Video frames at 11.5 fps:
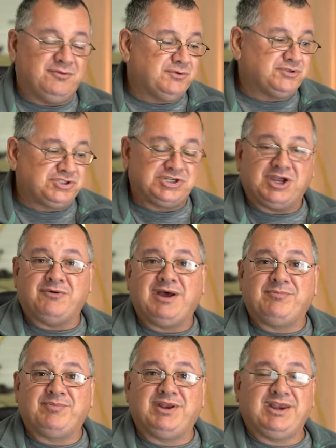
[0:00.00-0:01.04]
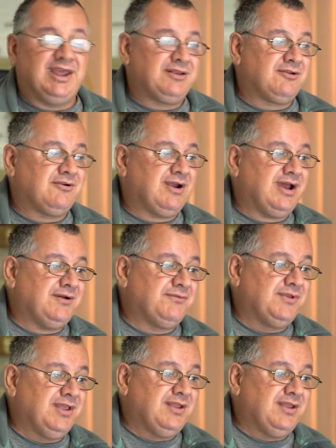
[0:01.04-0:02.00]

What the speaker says: will show up in that graph.